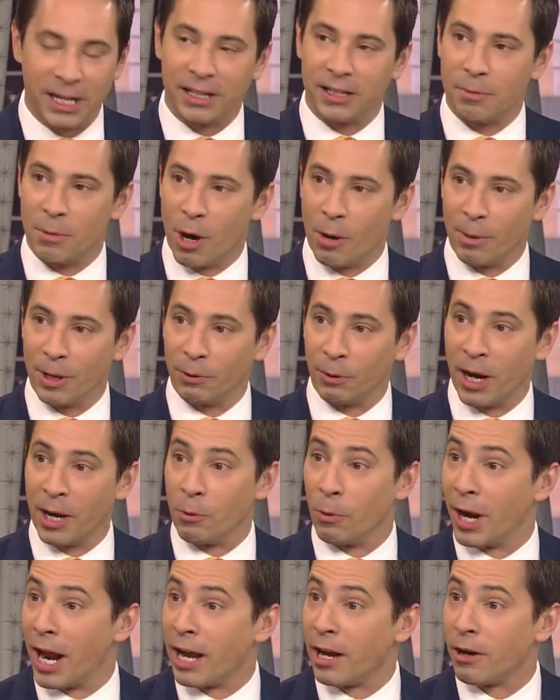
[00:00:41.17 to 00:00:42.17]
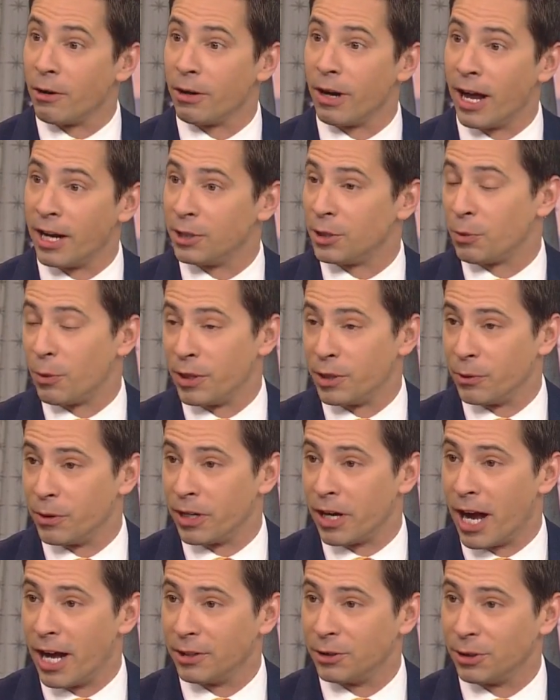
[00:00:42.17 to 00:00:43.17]
in the moment, right? When I go to, I just went to a
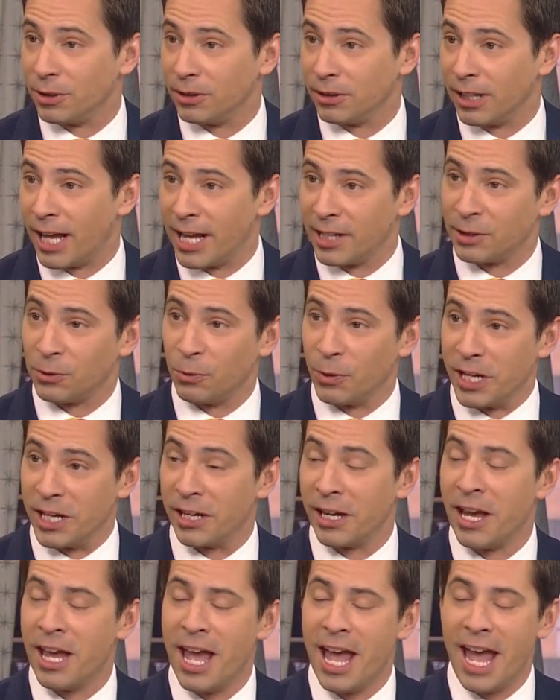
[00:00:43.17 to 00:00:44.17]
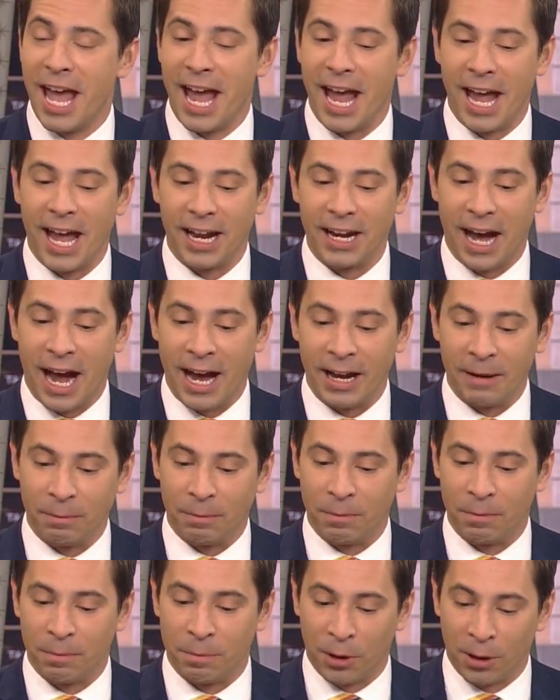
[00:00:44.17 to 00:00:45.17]
concert last week, and I
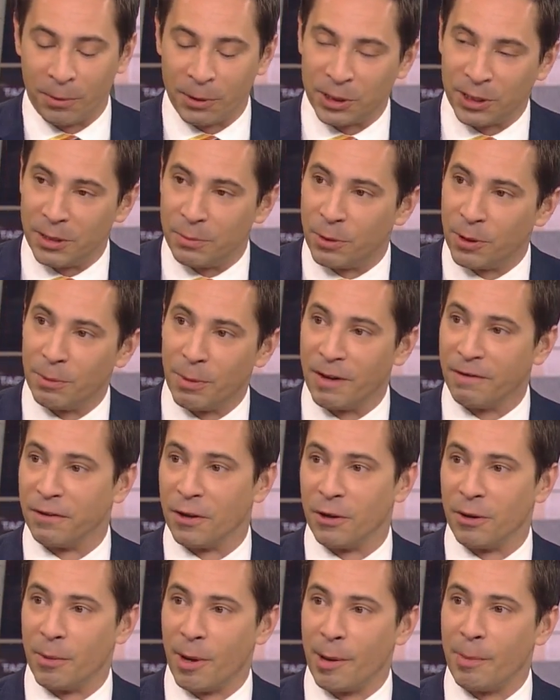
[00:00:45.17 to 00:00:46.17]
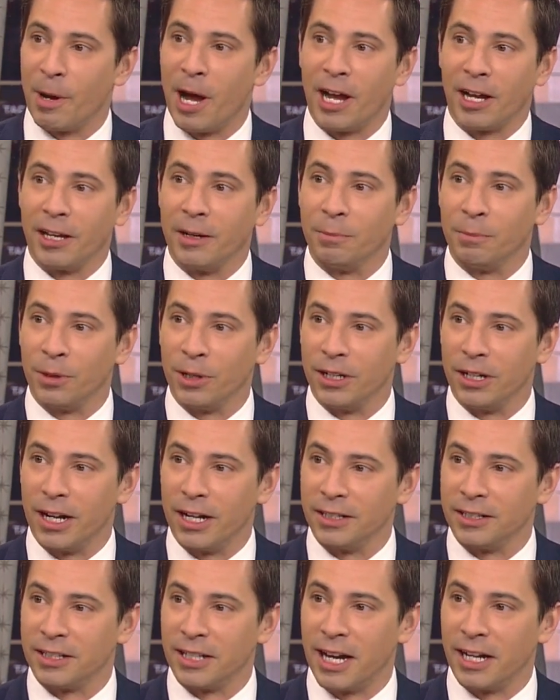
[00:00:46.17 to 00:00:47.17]
purposely put my phone in my pocket and put it
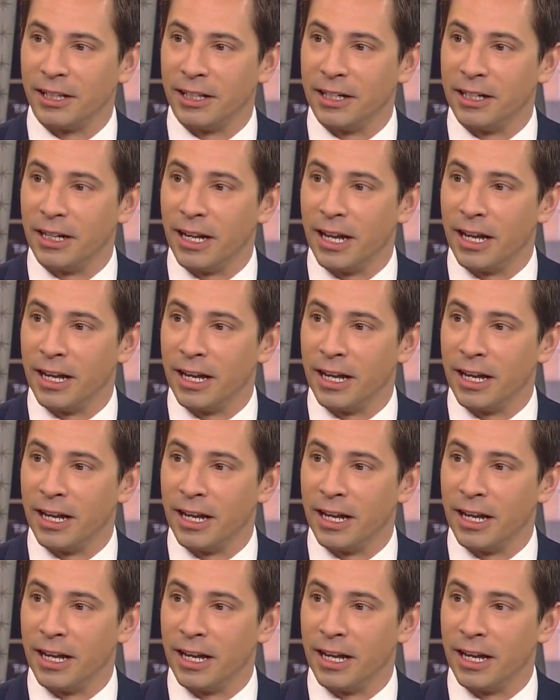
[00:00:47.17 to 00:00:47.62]
on silent,